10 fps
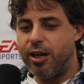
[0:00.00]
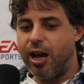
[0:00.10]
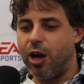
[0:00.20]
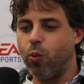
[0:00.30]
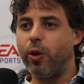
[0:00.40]

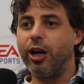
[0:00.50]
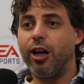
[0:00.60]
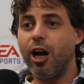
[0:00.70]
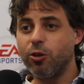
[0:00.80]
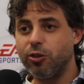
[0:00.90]
and what
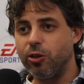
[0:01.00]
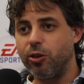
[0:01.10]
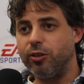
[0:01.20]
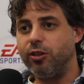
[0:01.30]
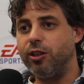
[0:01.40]
allows you
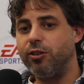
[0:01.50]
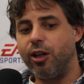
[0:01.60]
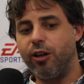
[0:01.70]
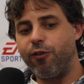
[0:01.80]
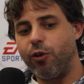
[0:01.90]
is
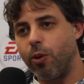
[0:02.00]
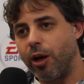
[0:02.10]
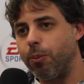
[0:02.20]
that if you want